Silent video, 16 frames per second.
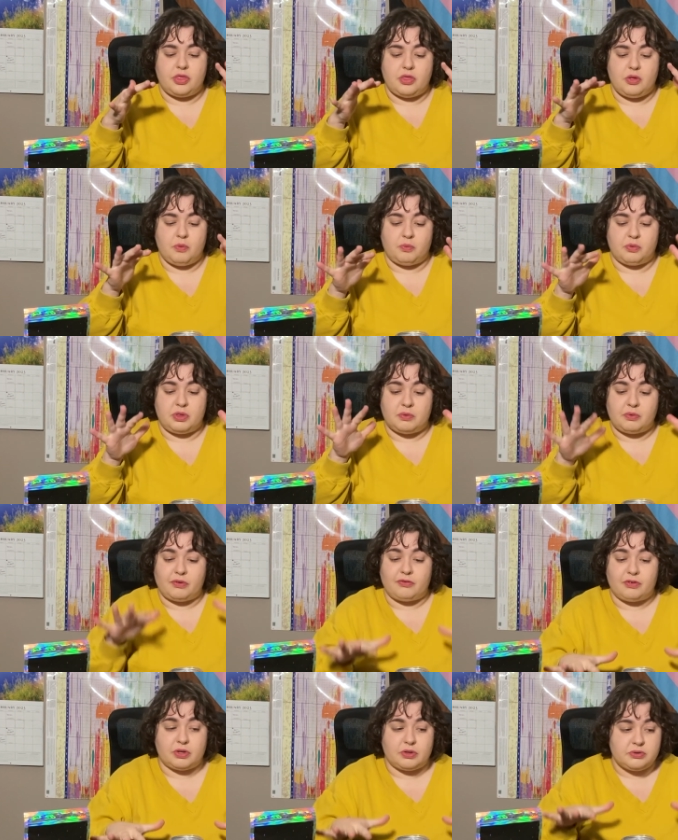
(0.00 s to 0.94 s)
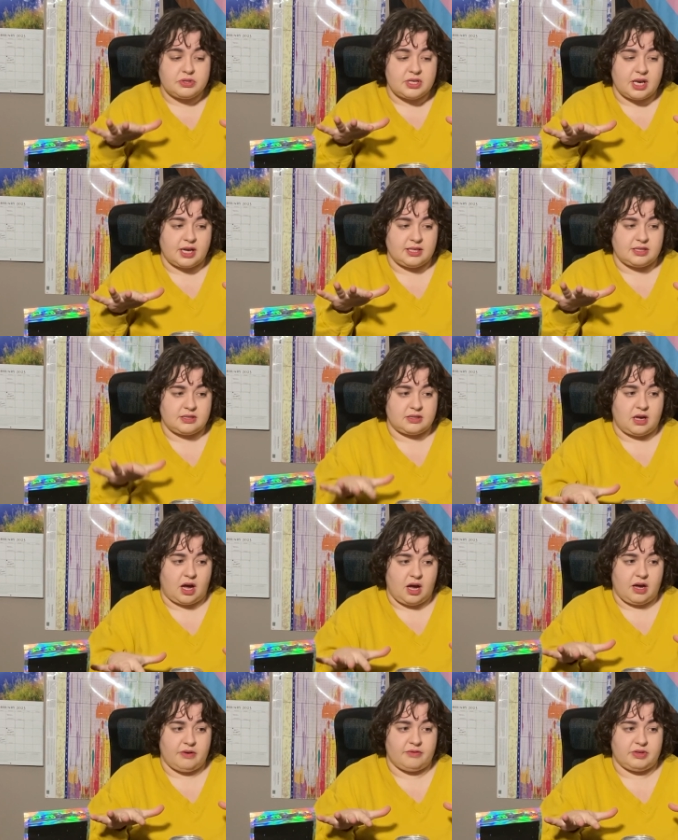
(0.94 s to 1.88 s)
the reviews that I
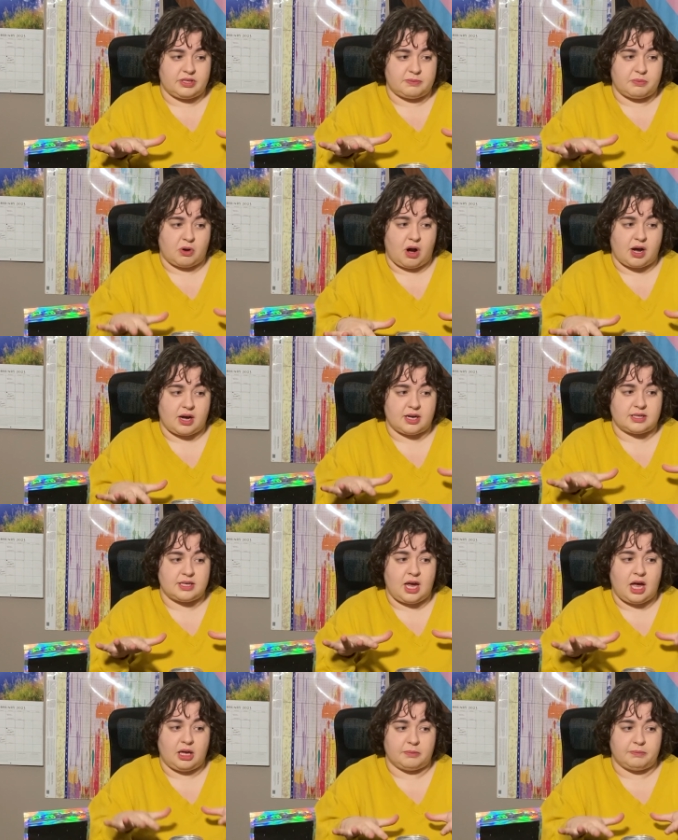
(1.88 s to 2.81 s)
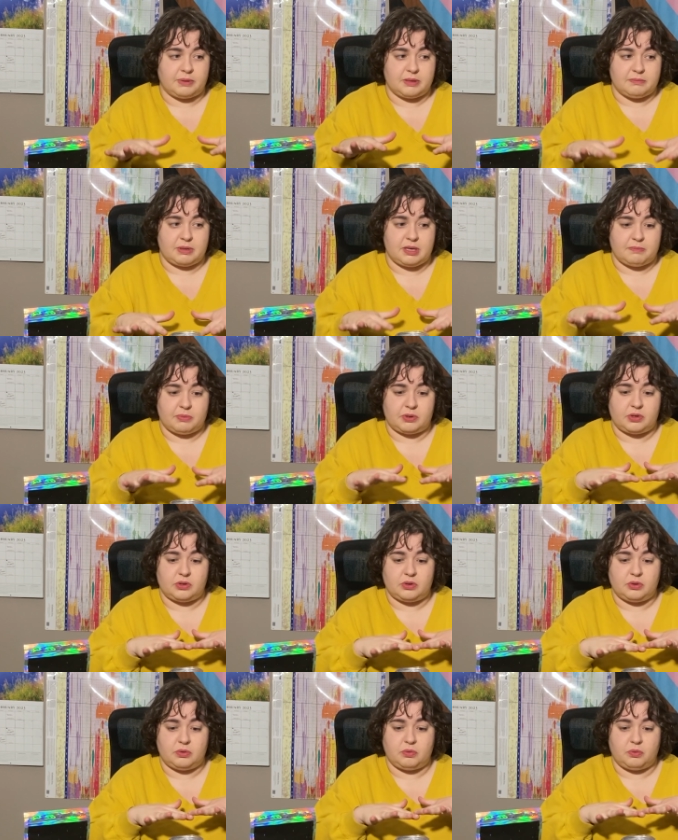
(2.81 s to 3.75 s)
saw of this product helping
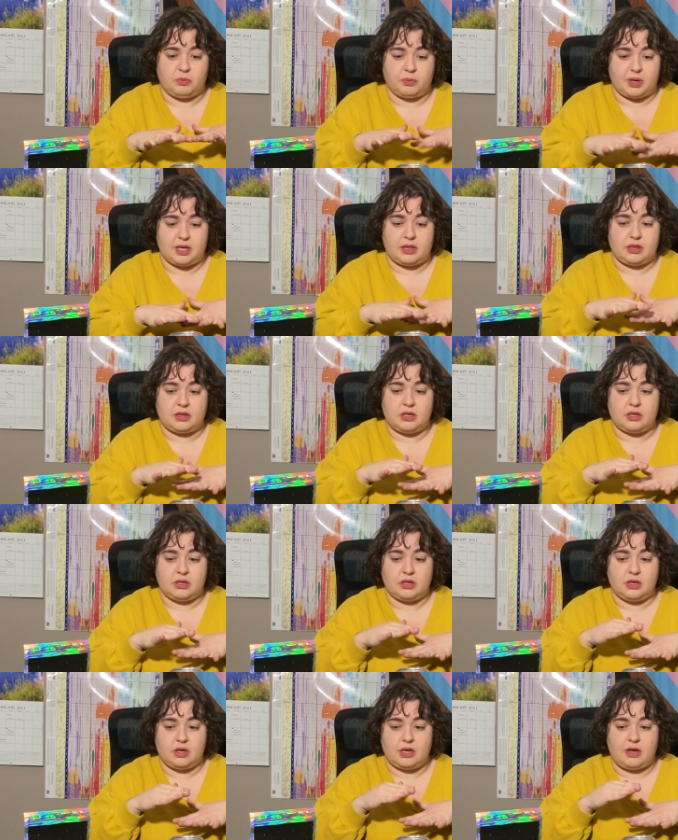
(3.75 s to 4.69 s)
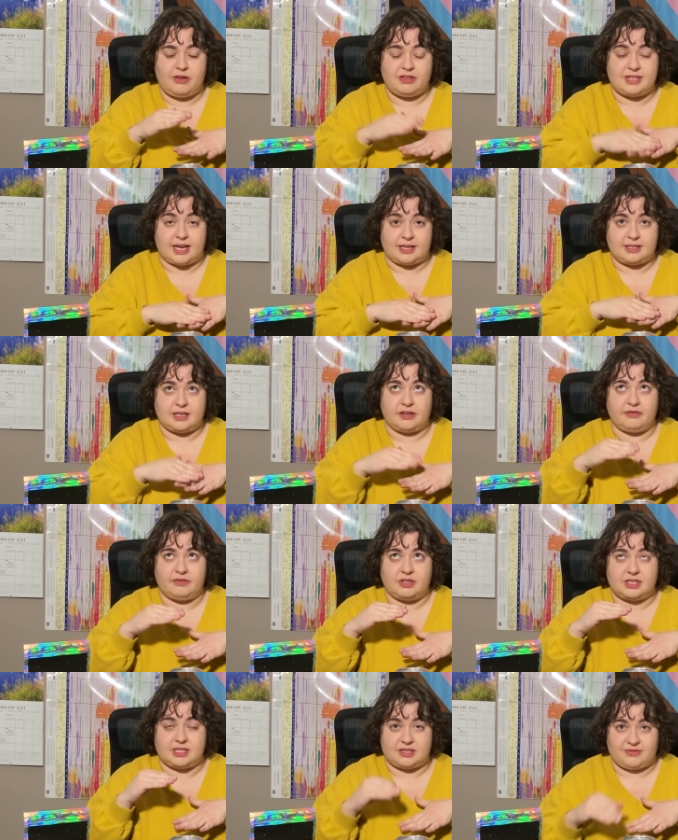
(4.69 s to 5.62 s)
people with
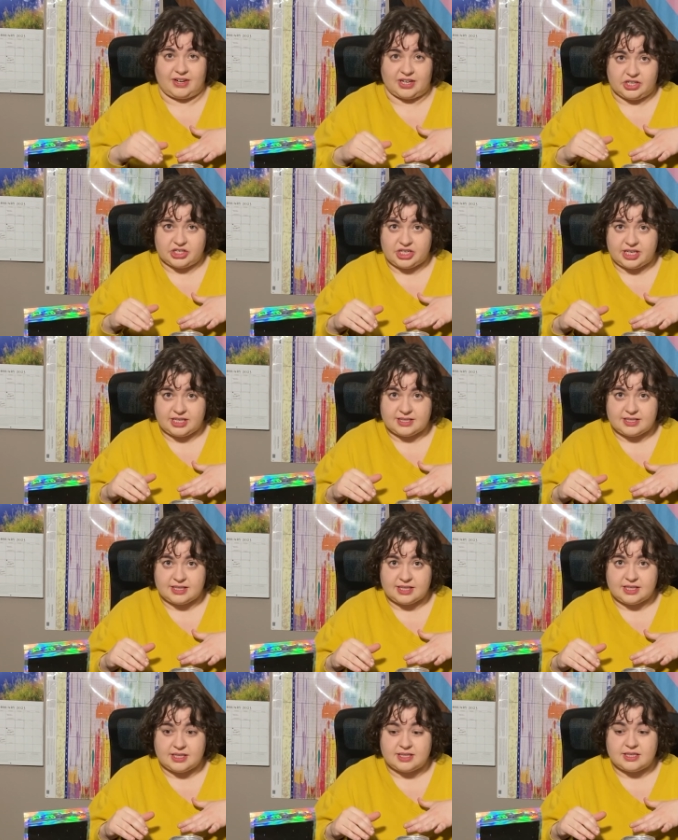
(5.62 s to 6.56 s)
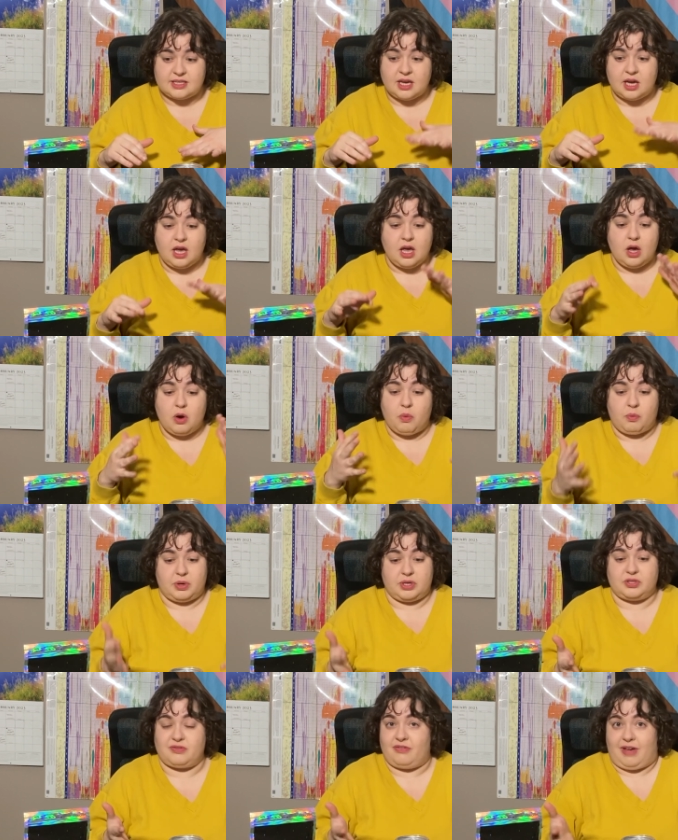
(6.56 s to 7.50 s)
executive dysfunctioning skills
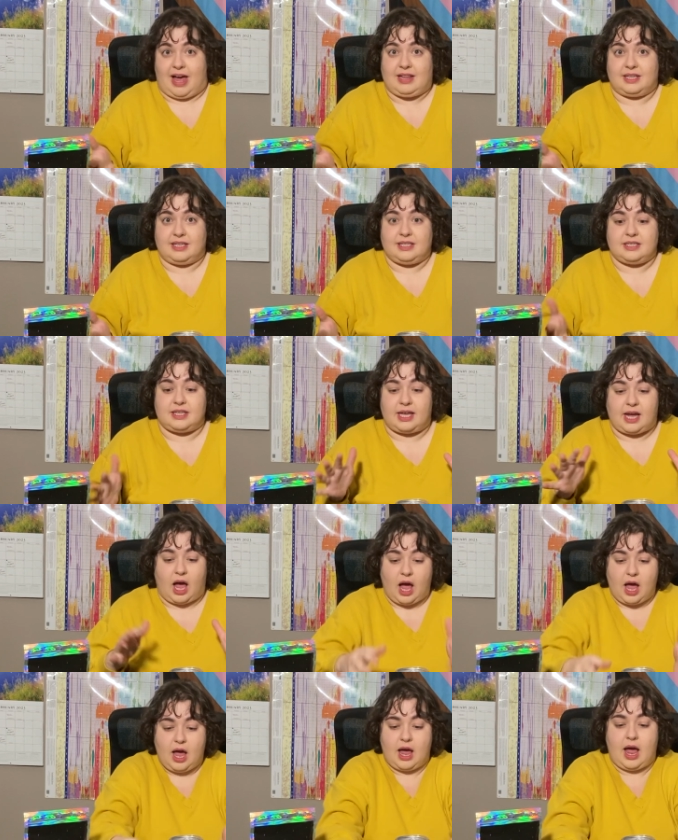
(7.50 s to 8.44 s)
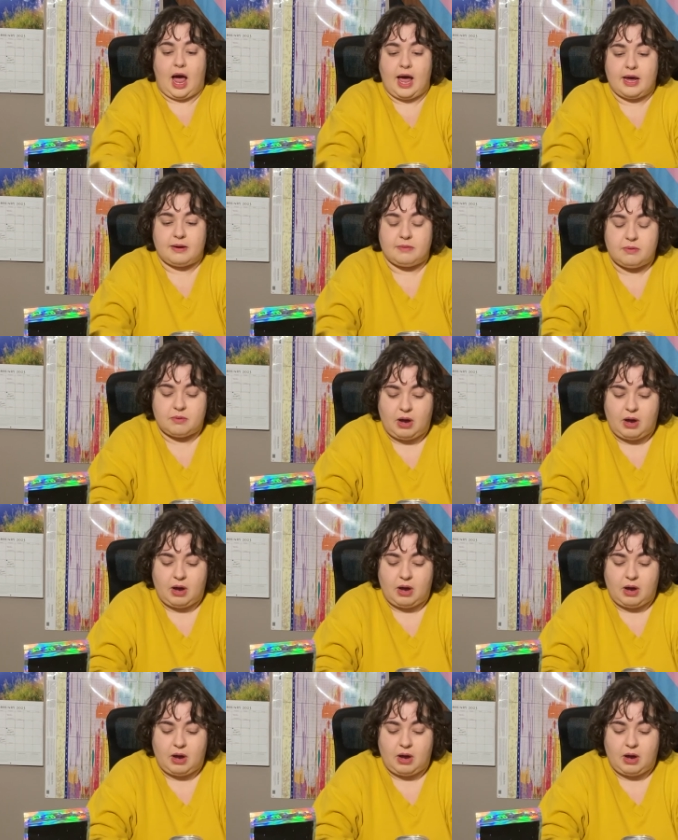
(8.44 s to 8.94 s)
was valid. Like I,